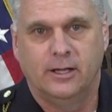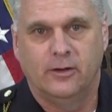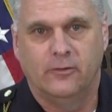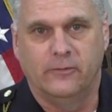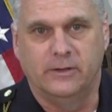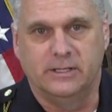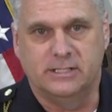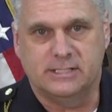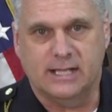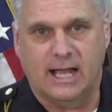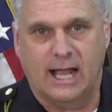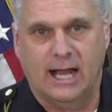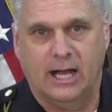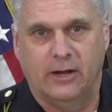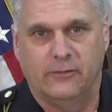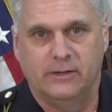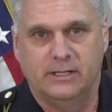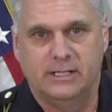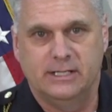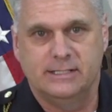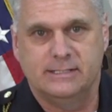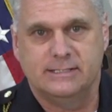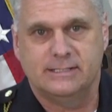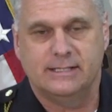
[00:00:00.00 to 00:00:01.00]

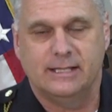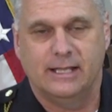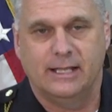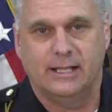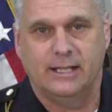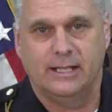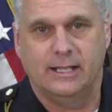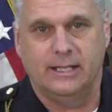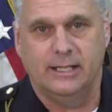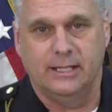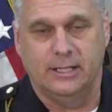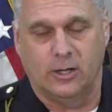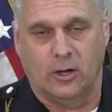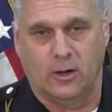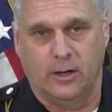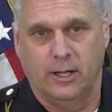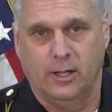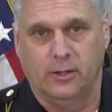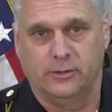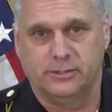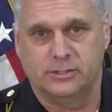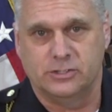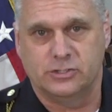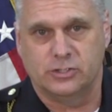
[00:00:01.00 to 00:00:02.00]
retirees in our
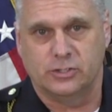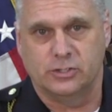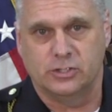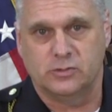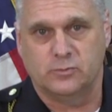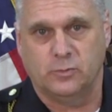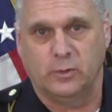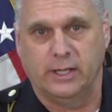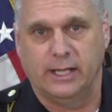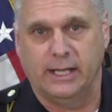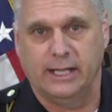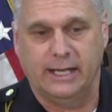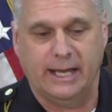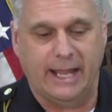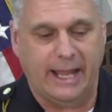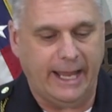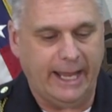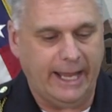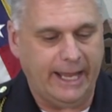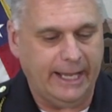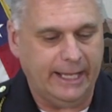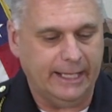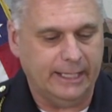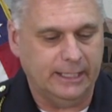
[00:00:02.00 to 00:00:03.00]
health insurance plan
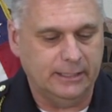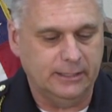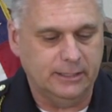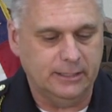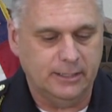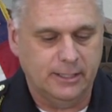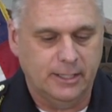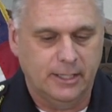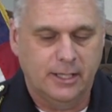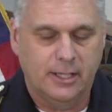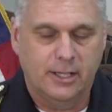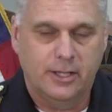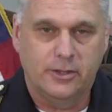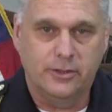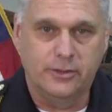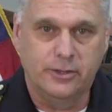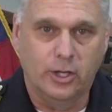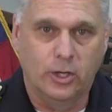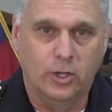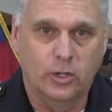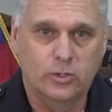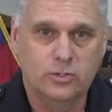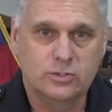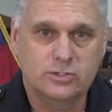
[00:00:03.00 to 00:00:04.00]
and
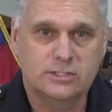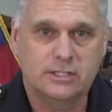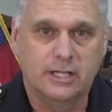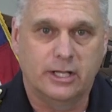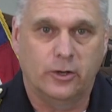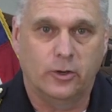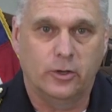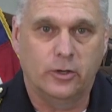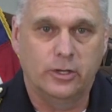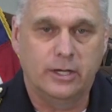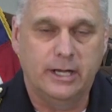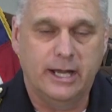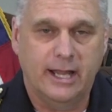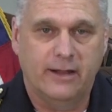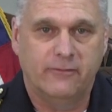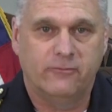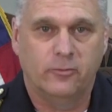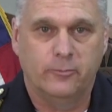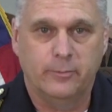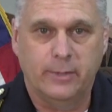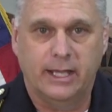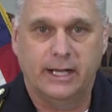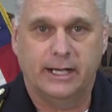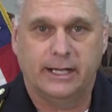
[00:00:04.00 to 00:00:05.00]
those that are
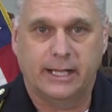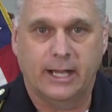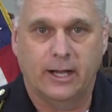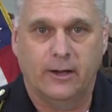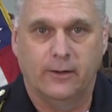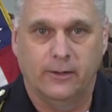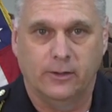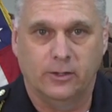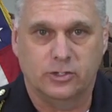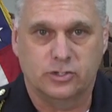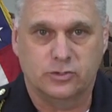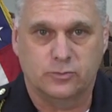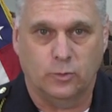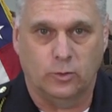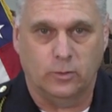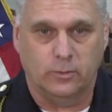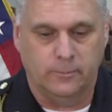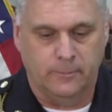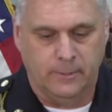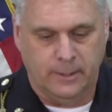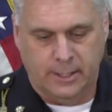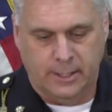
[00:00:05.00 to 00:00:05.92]
never Medicare eligible.